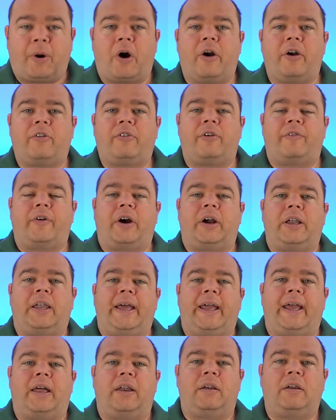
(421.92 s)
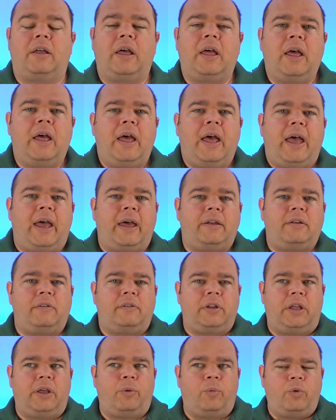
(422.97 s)
parts of our land."
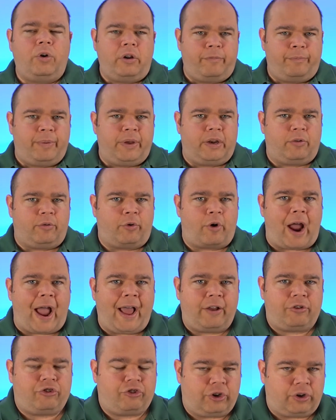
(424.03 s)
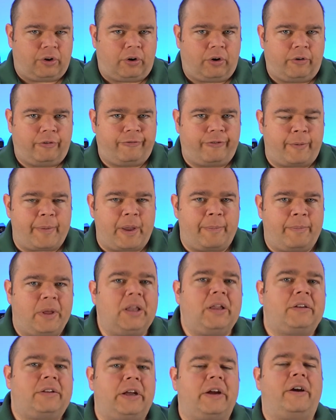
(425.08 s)
And it would have been rational from a
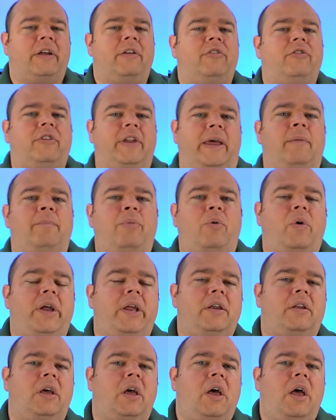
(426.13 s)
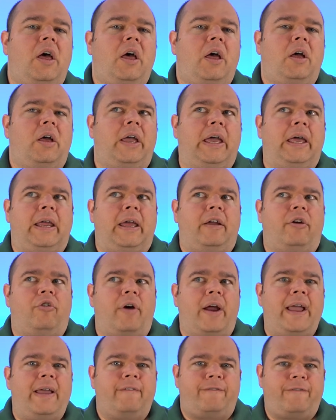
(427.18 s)
military standpoint, in a
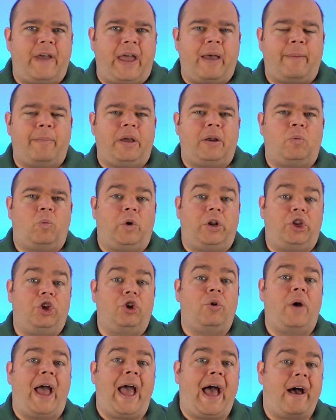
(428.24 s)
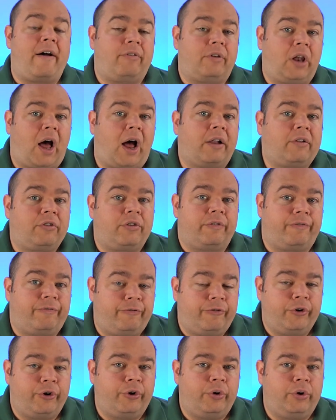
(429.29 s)
great famine, when you have lots of
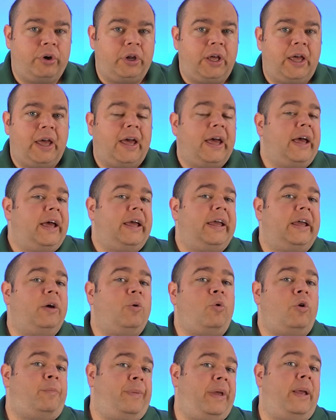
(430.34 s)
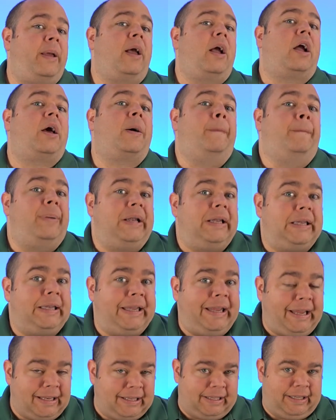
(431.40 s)
food, it would be
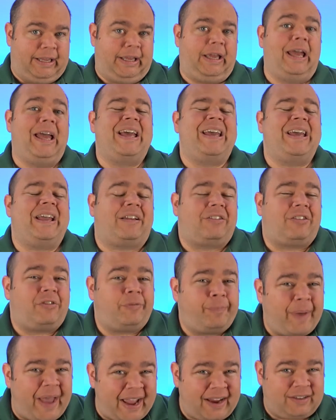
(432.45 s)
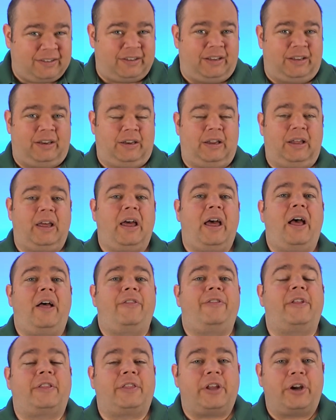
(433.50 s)
completely expected
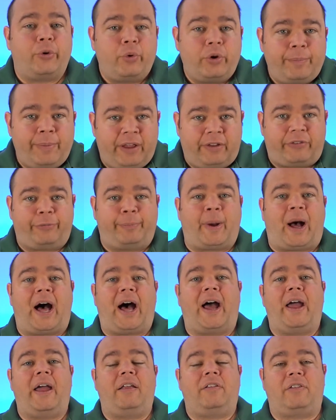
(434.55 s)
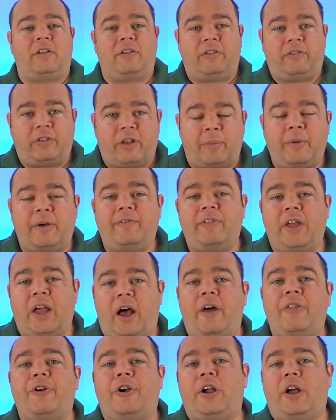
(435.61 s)
that there would be spies, and some of the
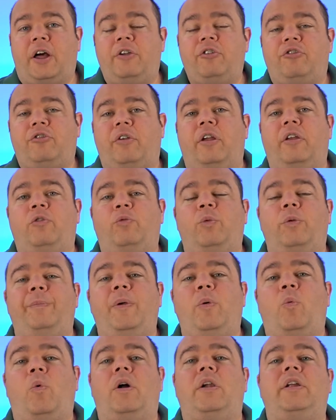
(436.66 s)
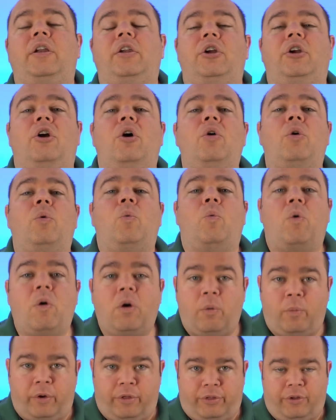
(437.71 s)
other countries would be wanting to go to
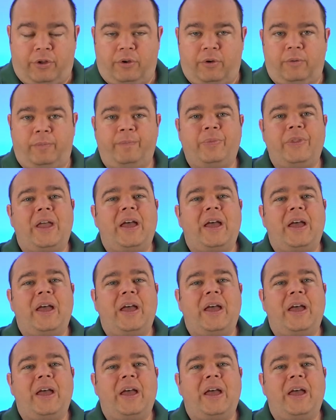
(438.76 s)
war with you,